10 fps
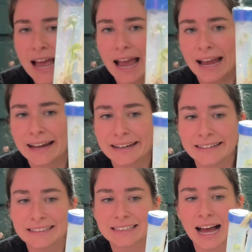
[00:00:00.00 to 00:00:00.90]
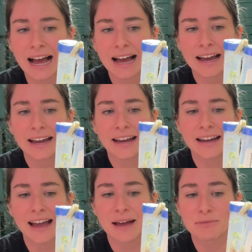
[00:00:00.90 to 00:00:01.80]
And I
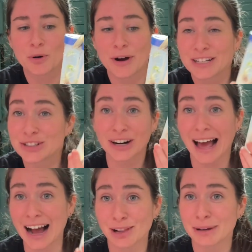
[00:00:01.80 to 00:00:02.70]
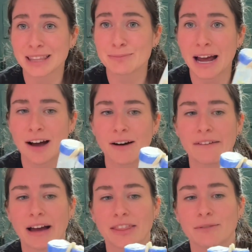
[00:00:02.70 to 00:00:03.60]
am going to try to acclimate them now. I've
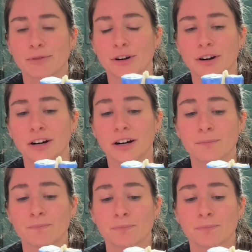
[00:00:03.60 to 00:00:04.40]
had them for